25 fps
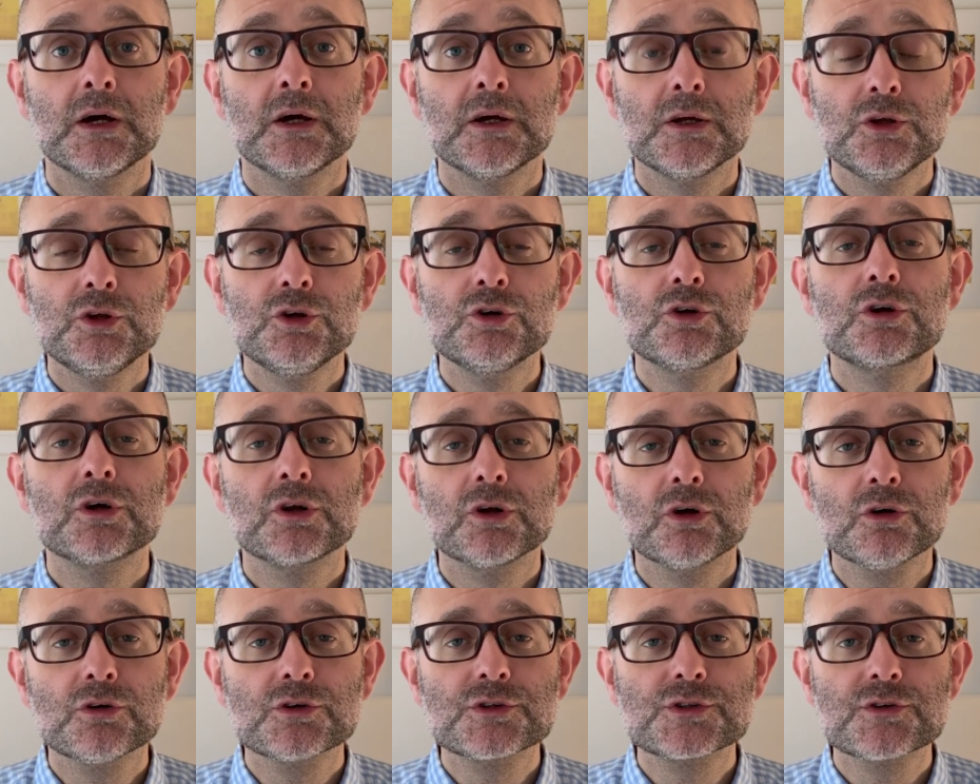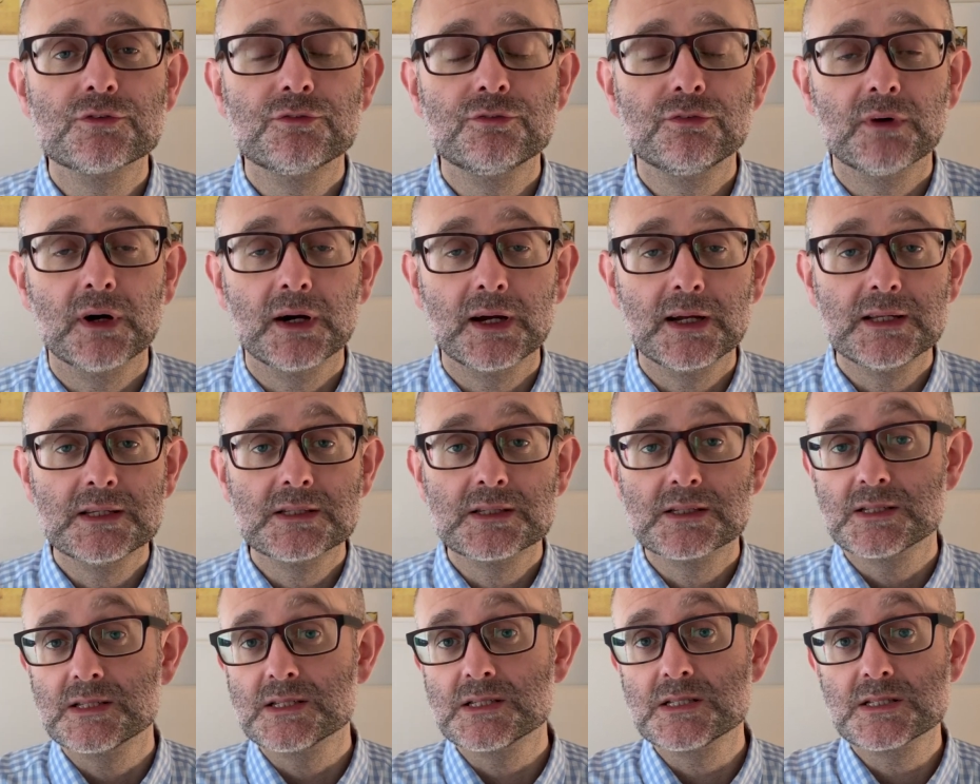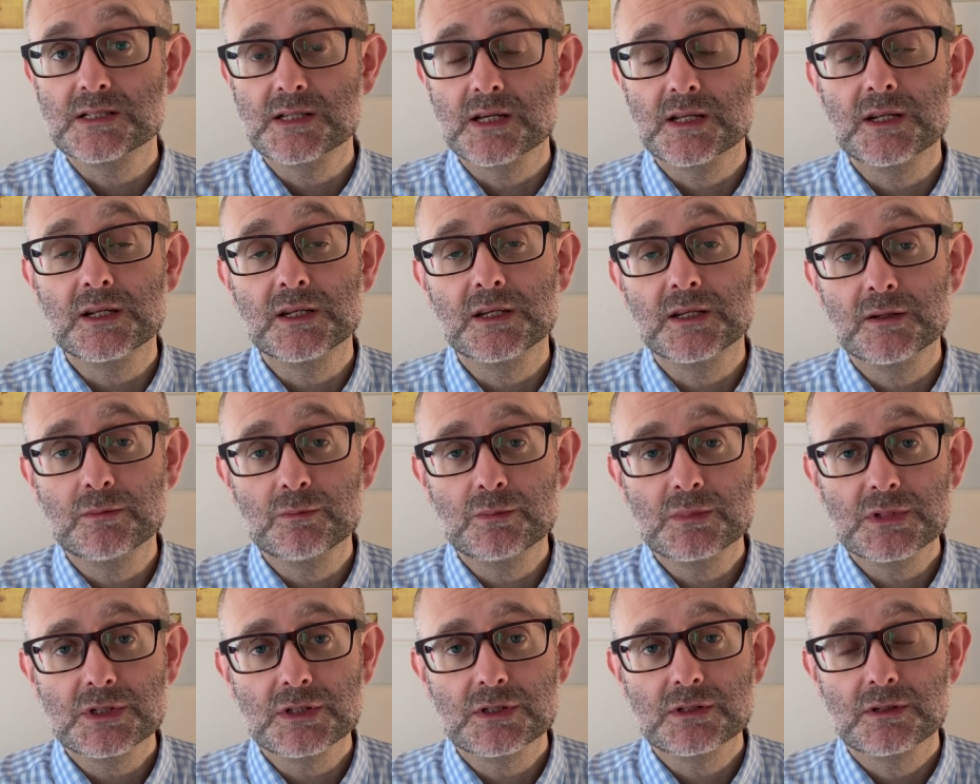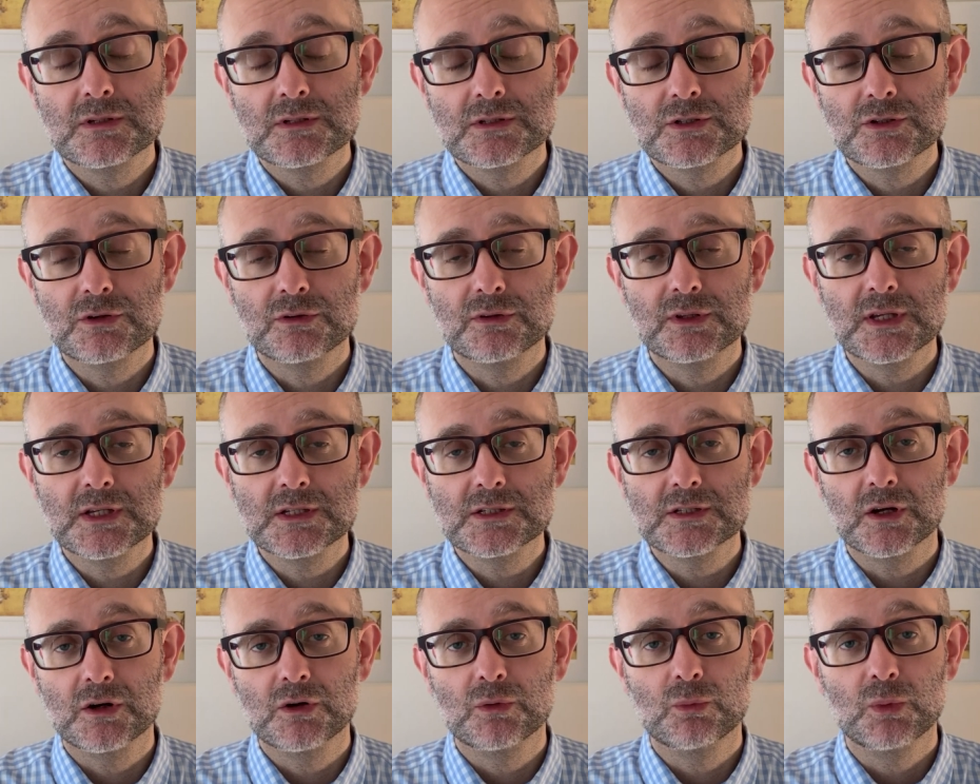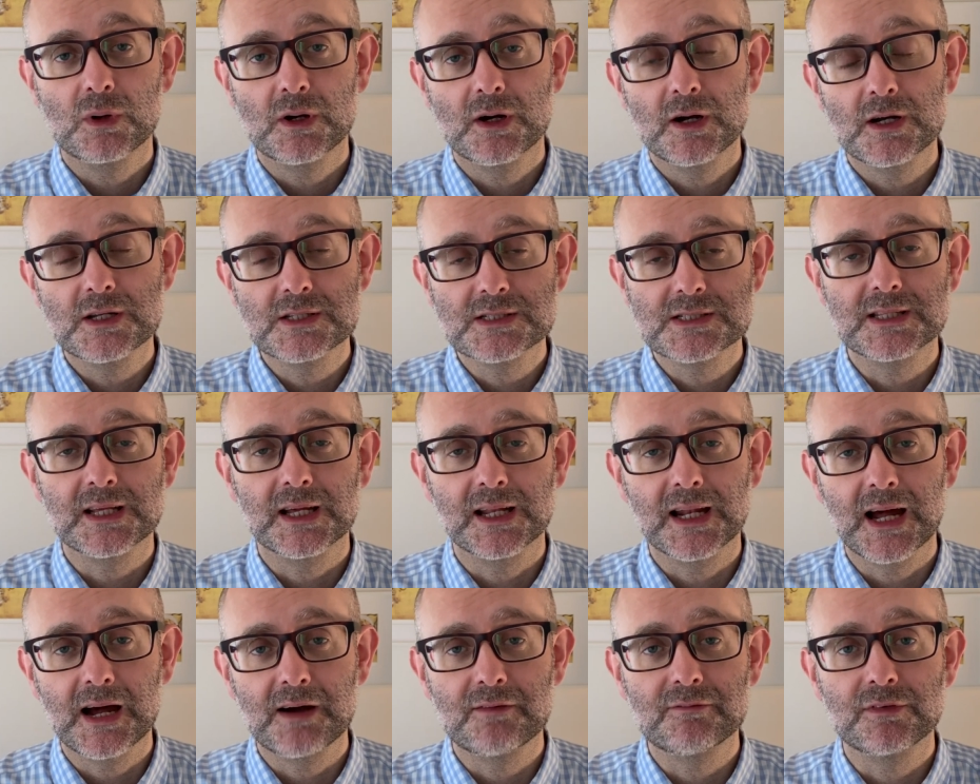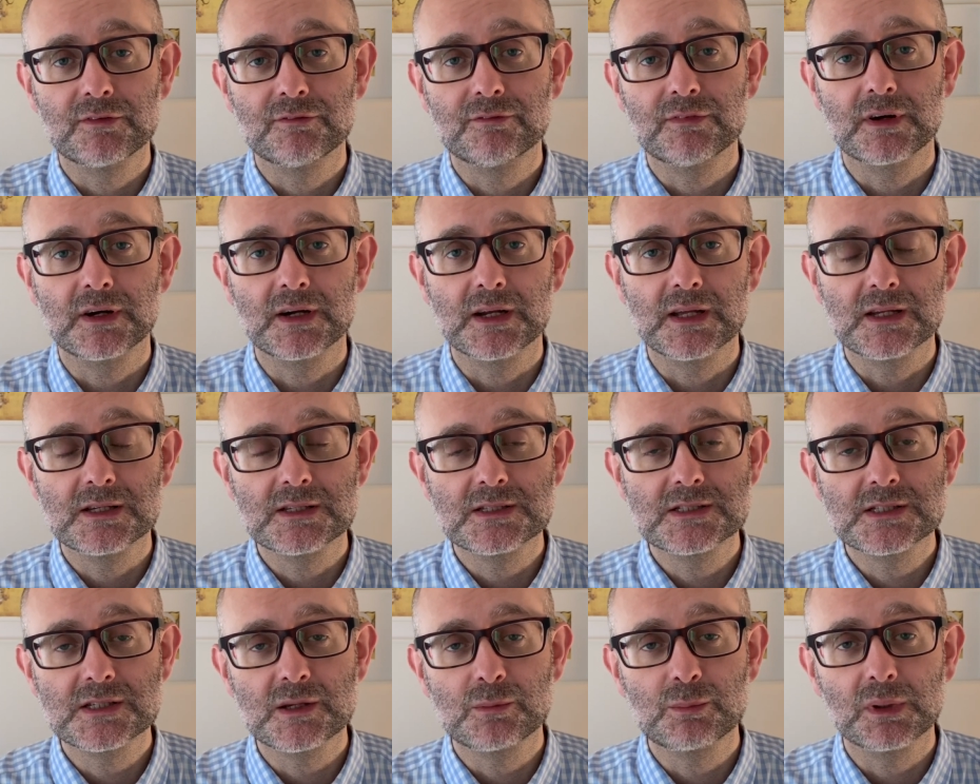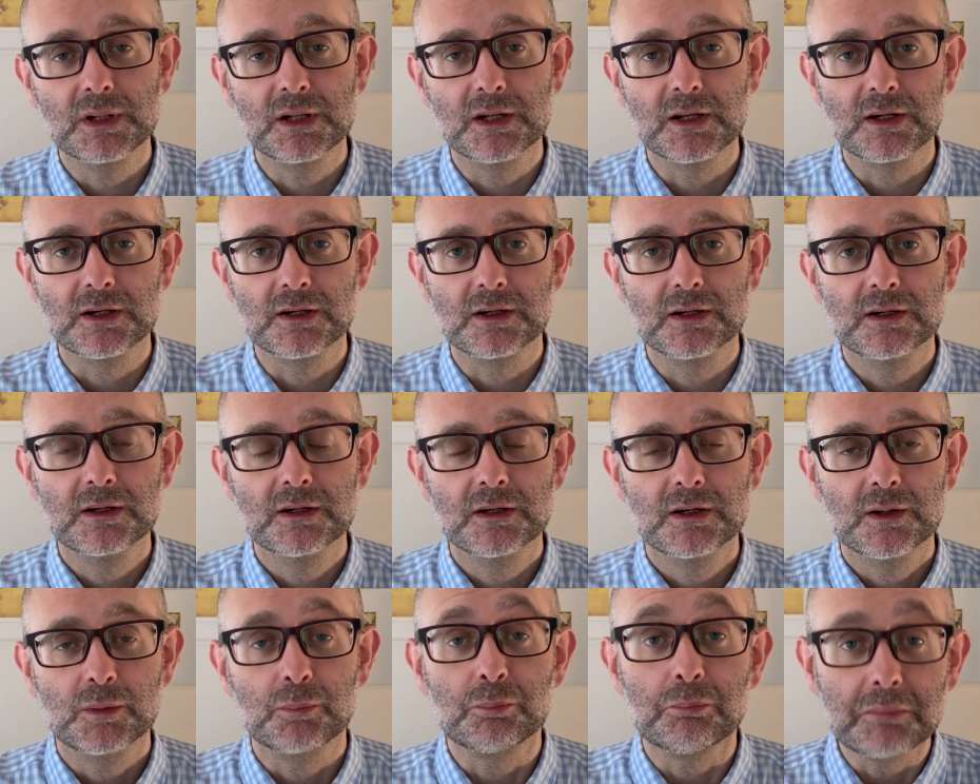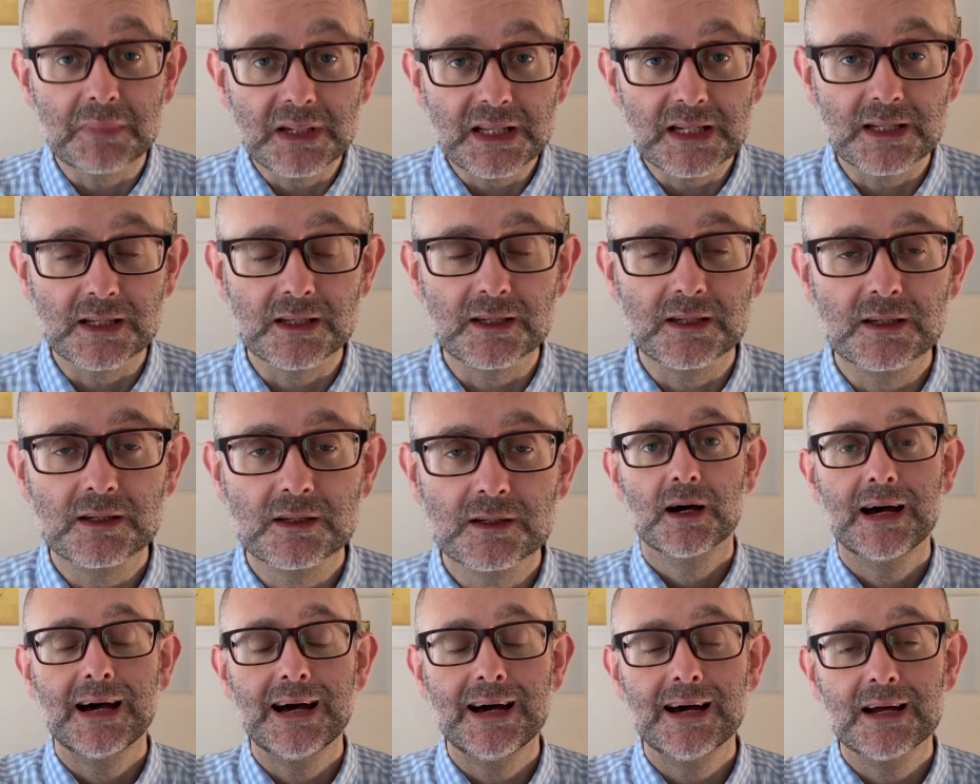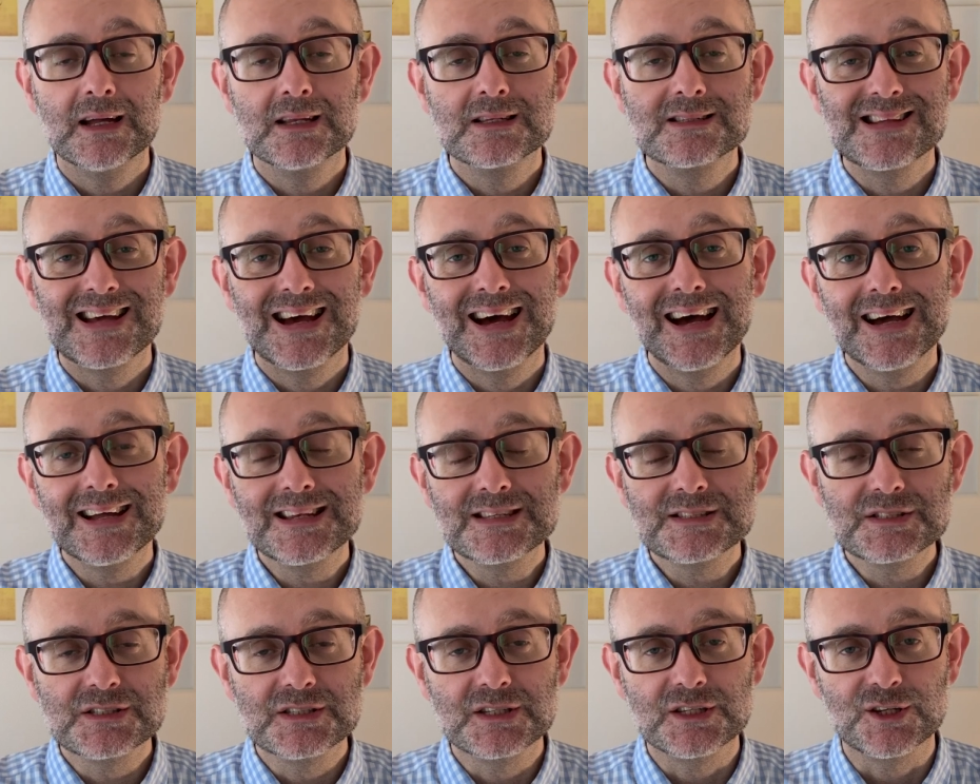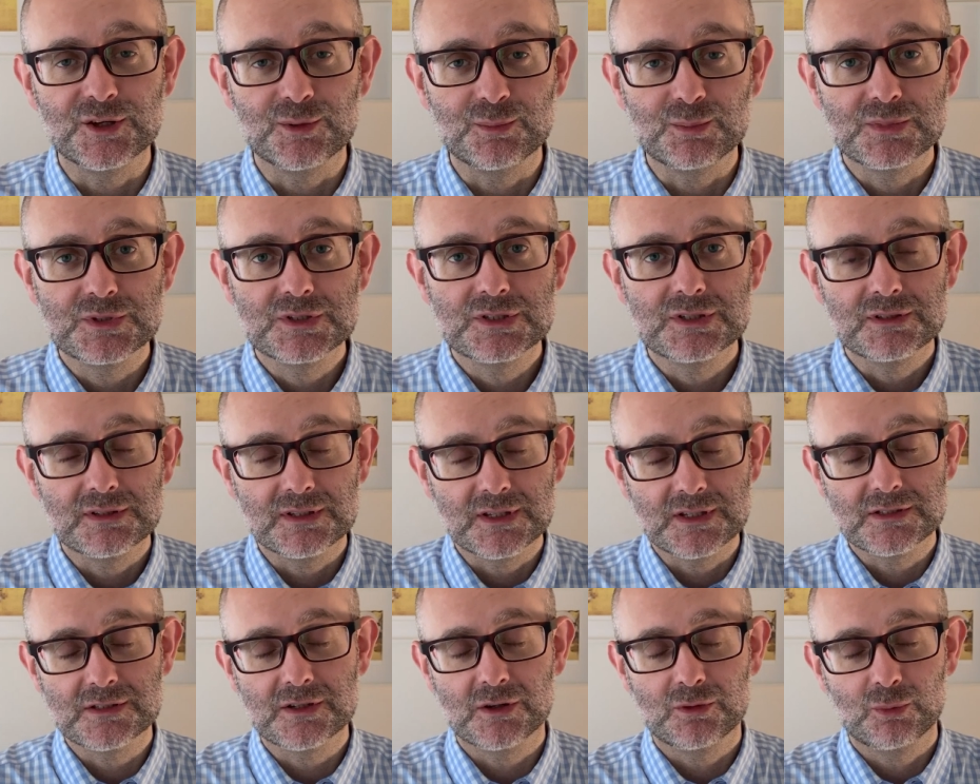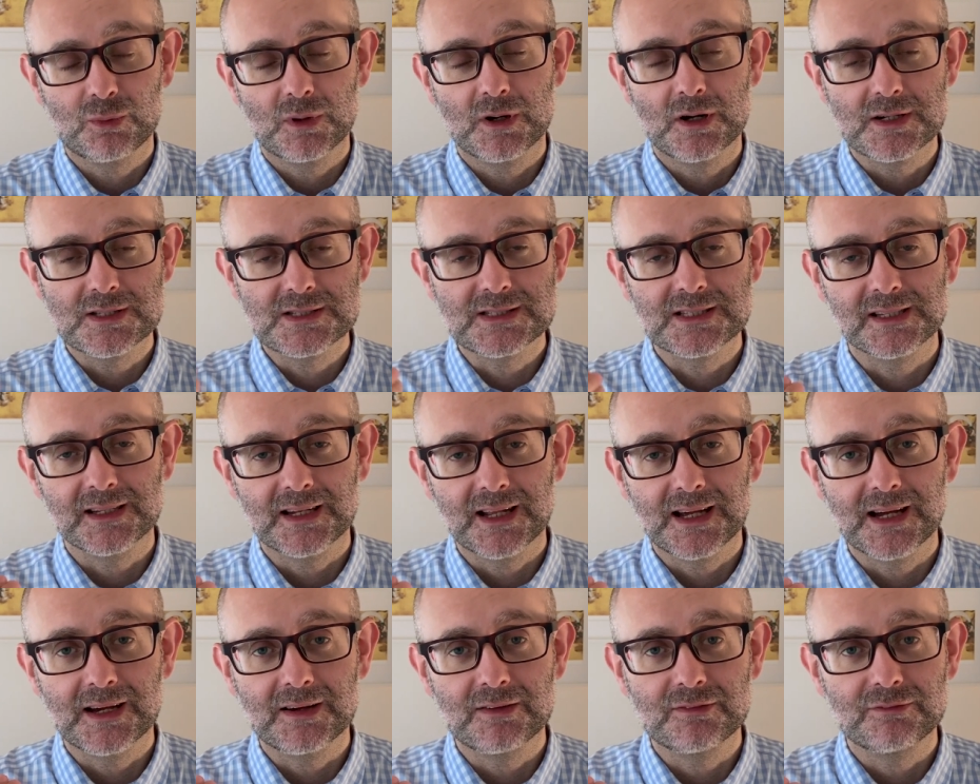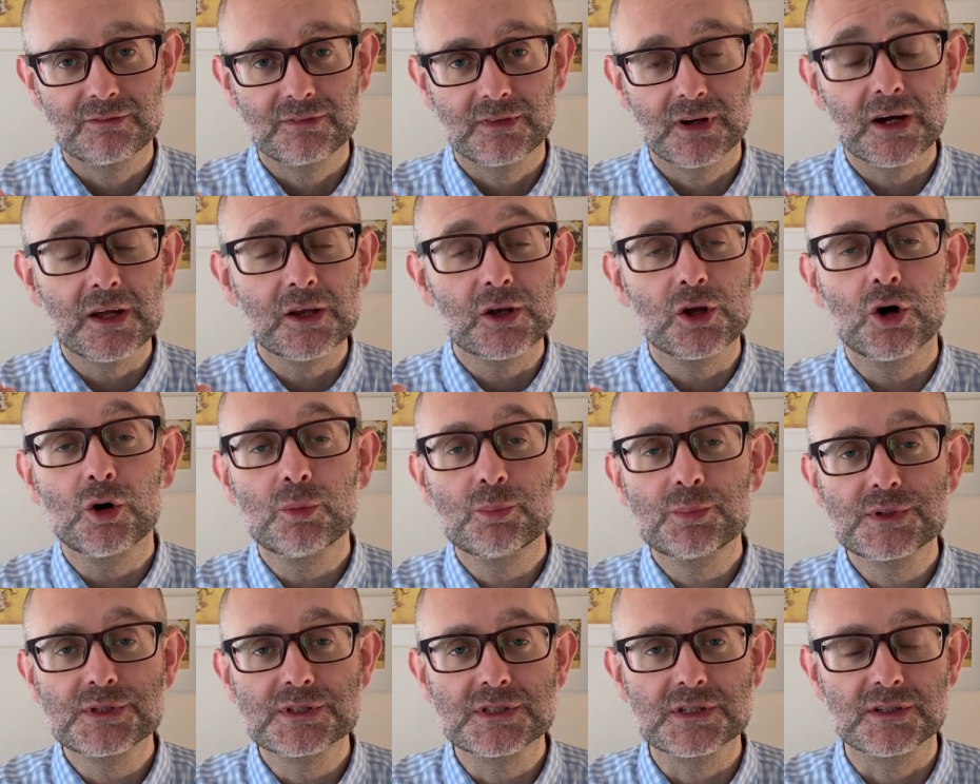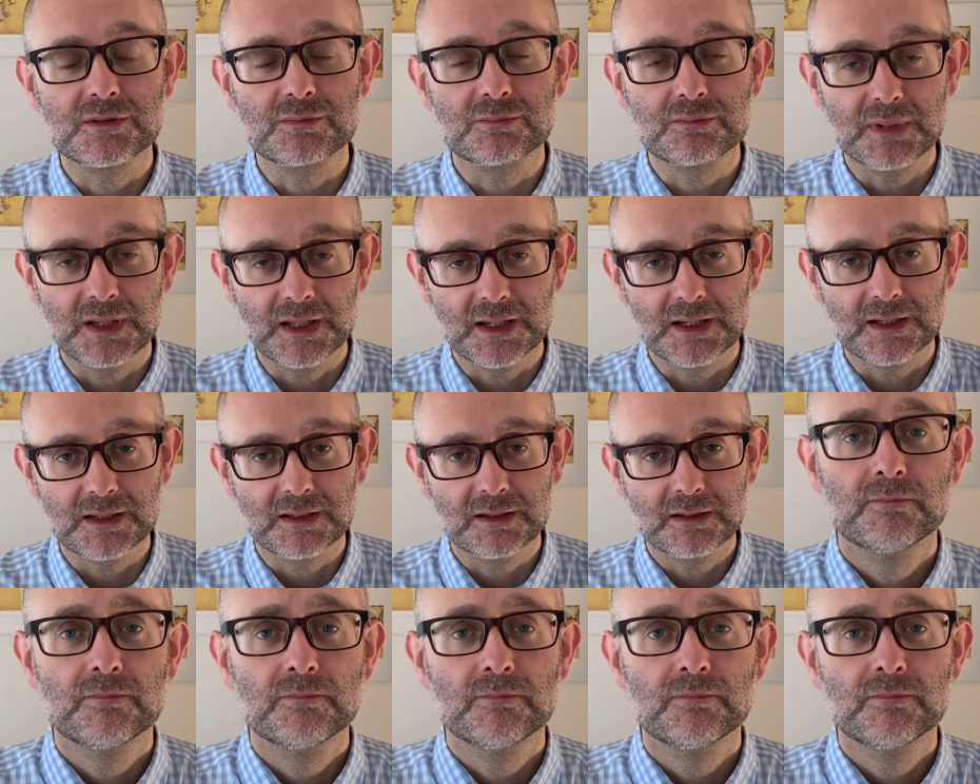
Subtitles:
You can also find synonyms. So these are words that have a very similar meaning, and antonyms. These are words that have an opposite meaning.